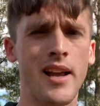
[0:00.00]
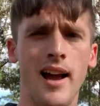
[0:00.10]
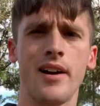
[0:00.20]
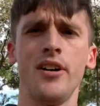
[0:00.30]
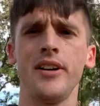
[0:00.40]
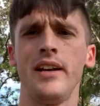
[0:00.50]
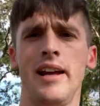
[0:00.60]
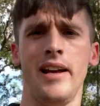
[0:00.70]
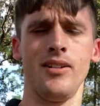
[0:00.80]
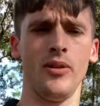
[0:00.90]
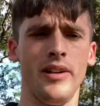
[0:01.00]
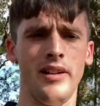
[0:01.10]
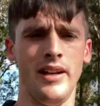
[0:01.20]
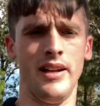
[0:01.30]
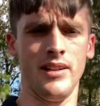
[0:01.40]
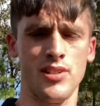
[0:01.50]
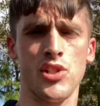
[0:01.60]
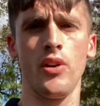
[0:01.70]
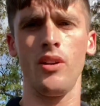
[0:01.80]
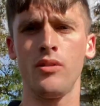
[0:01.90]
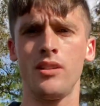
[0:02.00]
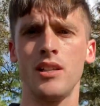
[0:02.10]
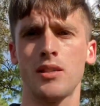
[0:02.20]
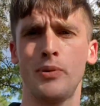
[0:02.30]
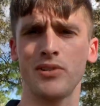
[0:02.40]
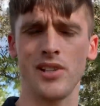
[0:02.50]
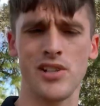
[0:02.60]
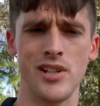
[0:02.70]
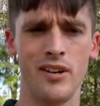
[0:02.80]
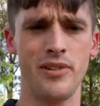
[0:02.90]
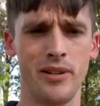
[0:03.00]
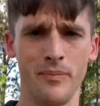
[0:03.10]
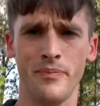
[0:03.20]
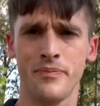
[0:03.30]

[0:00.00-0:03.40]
I couldn't handle it and show you the disposition of them.